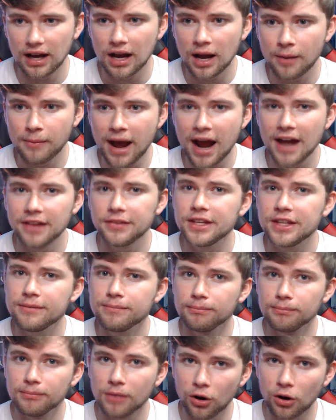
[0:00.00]
At the
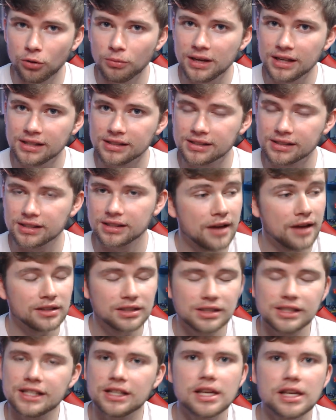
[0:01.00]
moment,
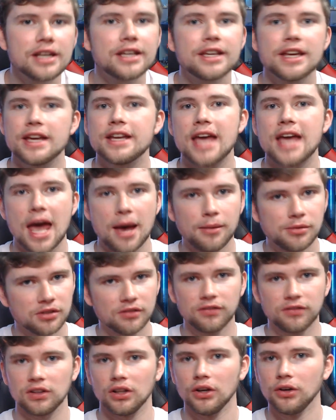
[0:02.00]
it ebbs
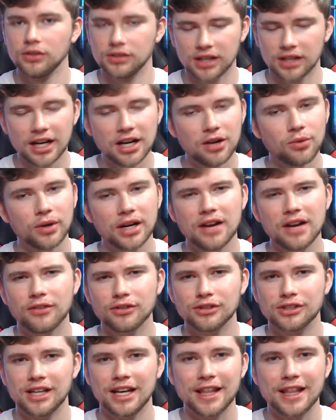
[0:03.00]
and flows. Kind of
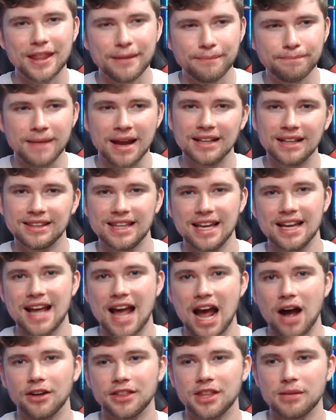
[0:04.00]
whatever's kind of the main
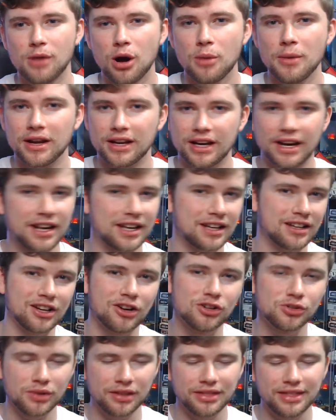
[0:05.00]
thing out at the moment kind of
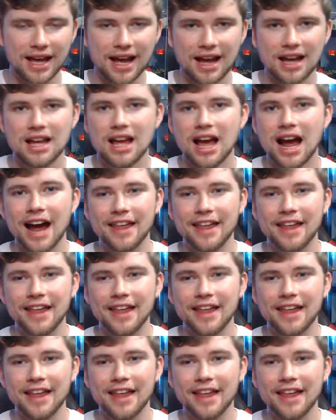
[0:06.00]
goes with that.